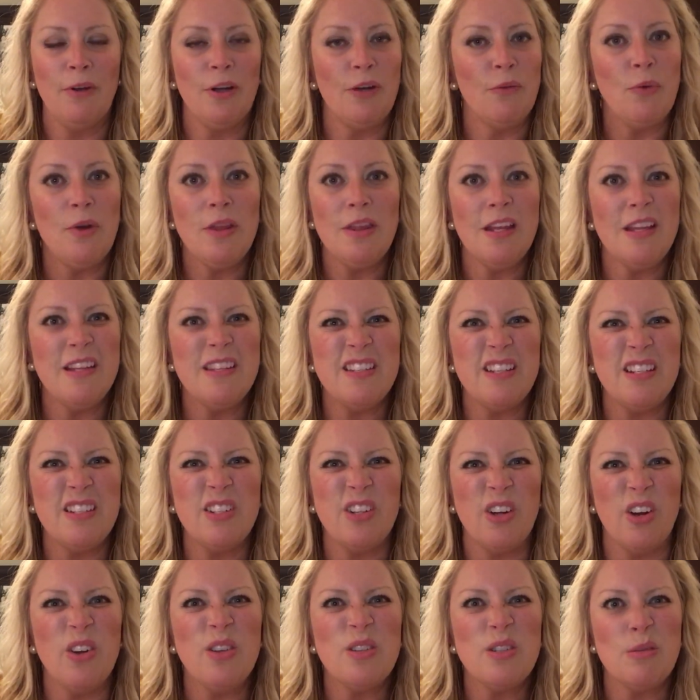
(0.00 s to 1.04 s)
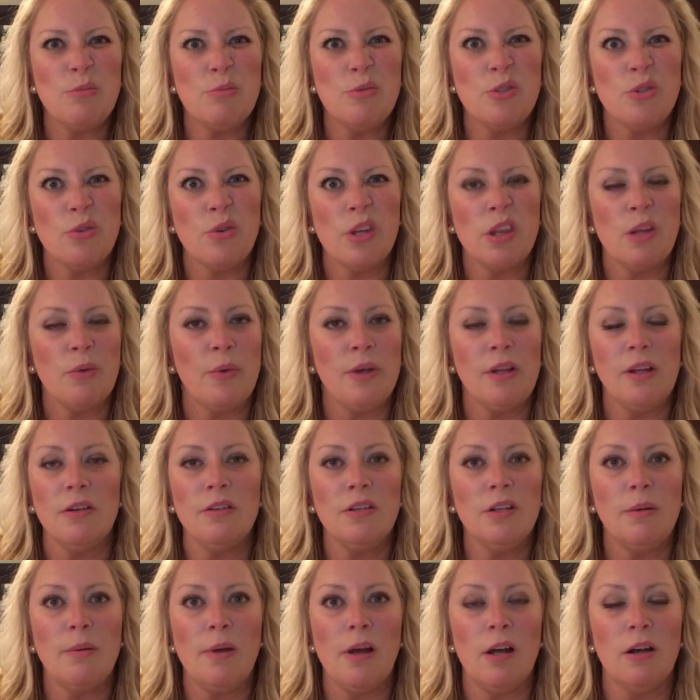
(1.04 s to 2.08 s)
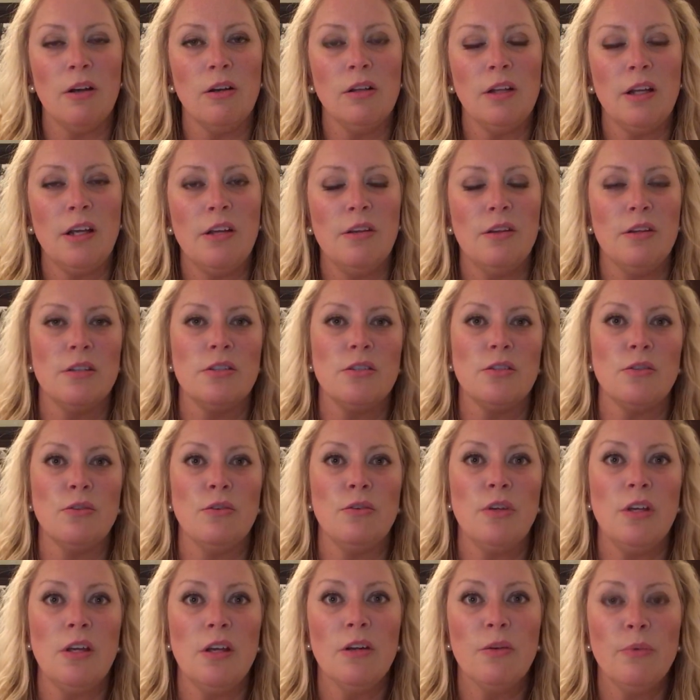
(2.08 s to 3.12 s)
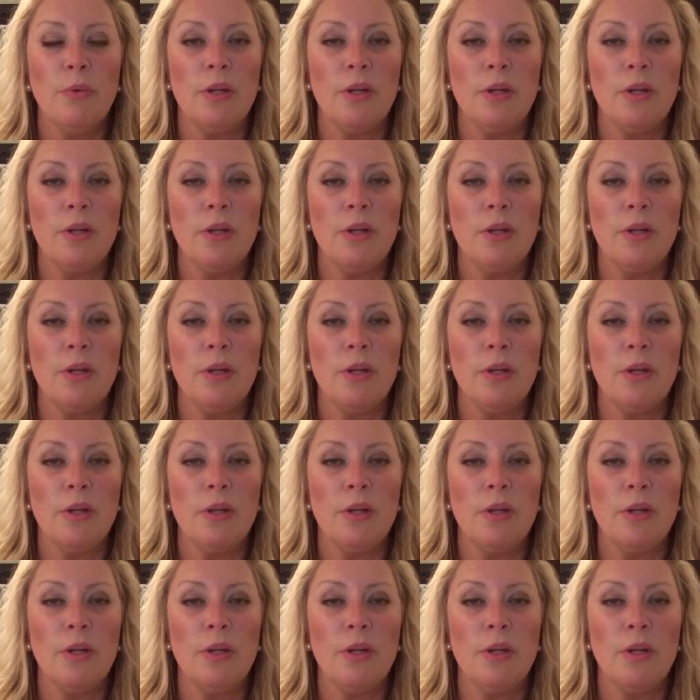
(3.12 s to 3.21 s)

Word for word: Wasn't that such an awesome story that we learned about earlier in the school year?